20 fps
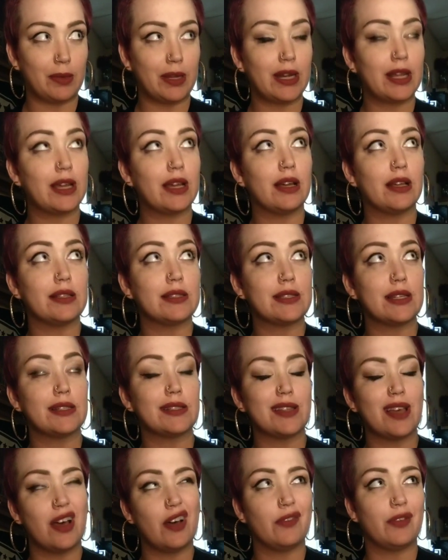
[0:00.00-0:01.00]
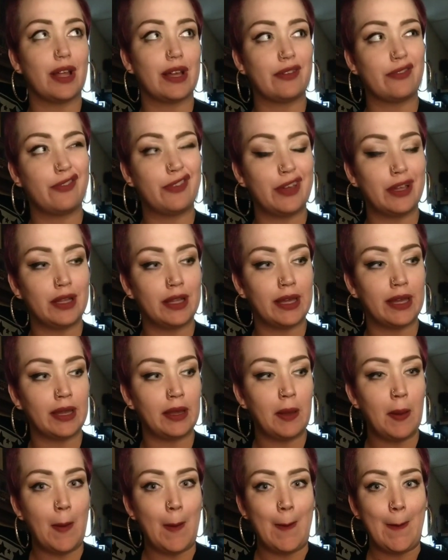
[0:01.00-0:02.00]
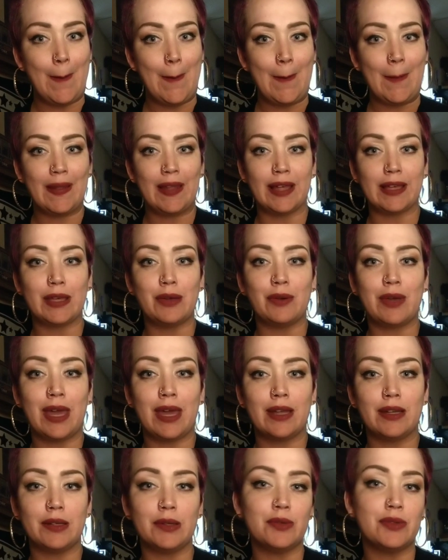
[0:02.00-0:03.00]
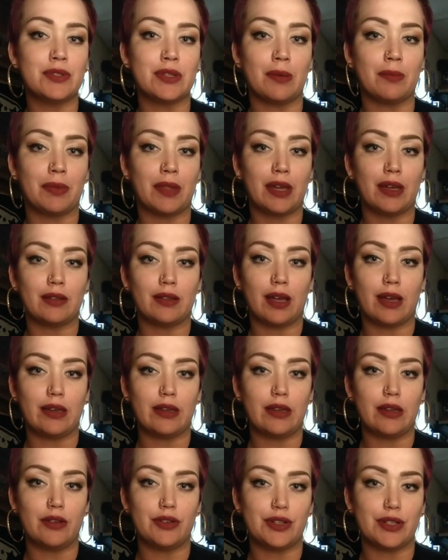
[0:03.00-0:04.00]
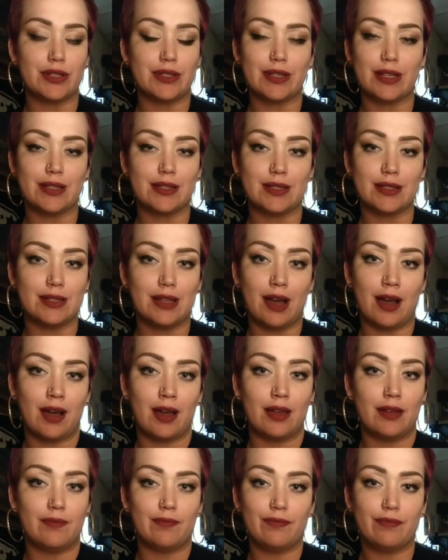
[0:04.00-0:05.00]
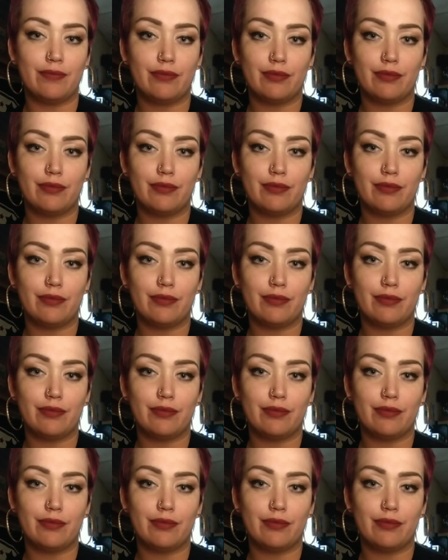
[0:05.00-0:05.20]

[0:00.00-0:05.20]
I'm getting a sense of like feeling like you can't do something. Like you're just, it's not.